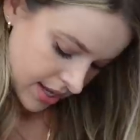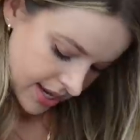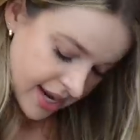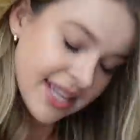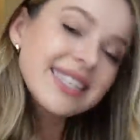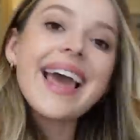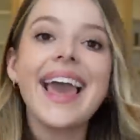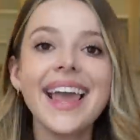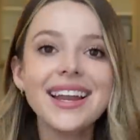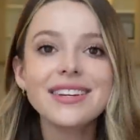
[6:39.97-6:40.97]
and it is
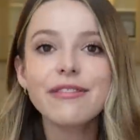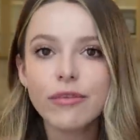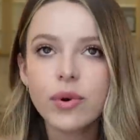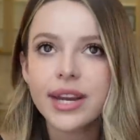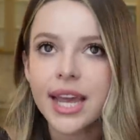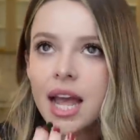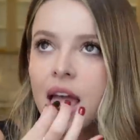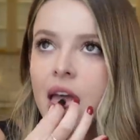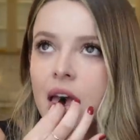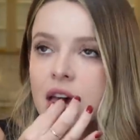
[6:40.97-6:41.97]
8.40.
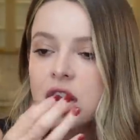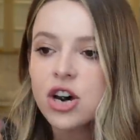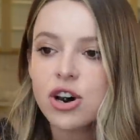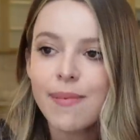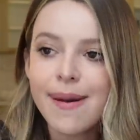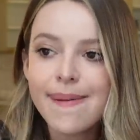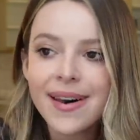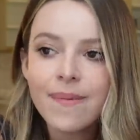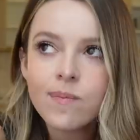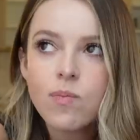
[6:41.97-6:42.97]
So
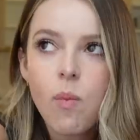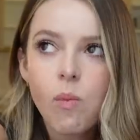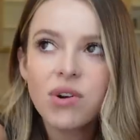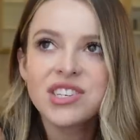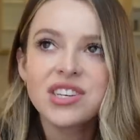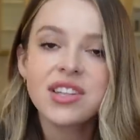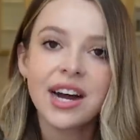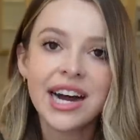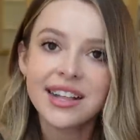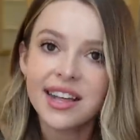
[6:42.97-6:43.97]
maybe we see the
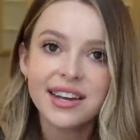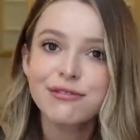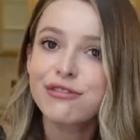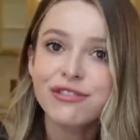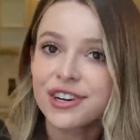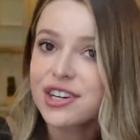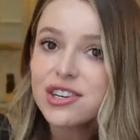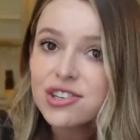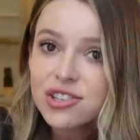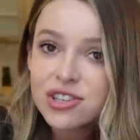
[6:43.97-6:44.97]
High Line
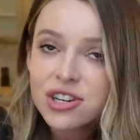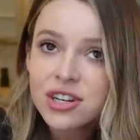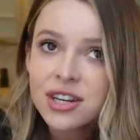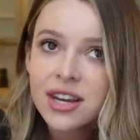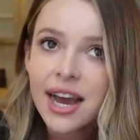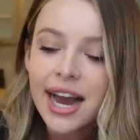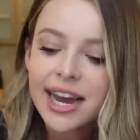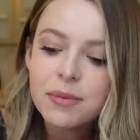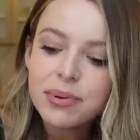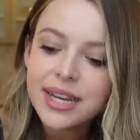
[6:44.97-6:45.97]
first. I
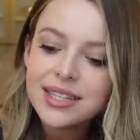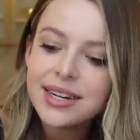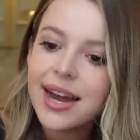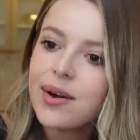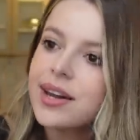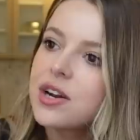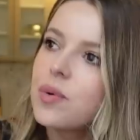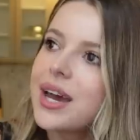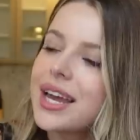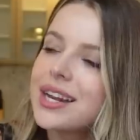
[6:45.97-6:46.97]
had planned it out in a
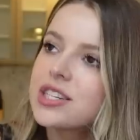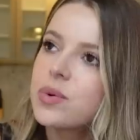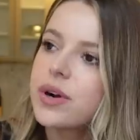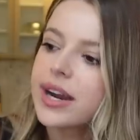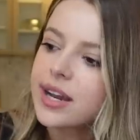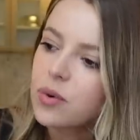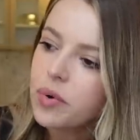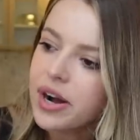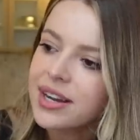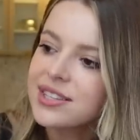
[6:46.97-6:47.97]
way to where I could
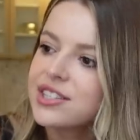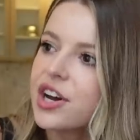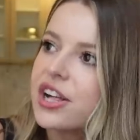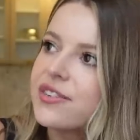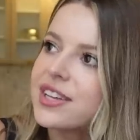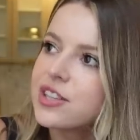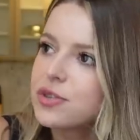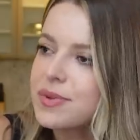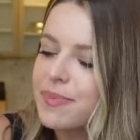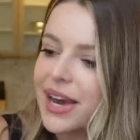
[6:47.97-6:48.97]
walk and see all of it. This
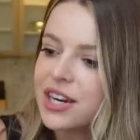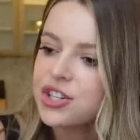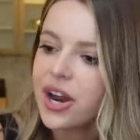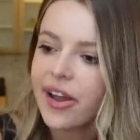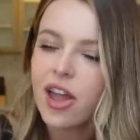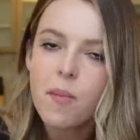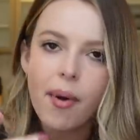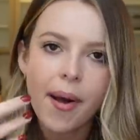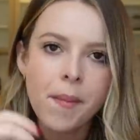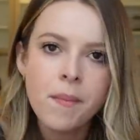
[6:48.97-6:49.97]
would be backtracking,
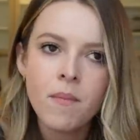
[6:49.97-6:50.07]
but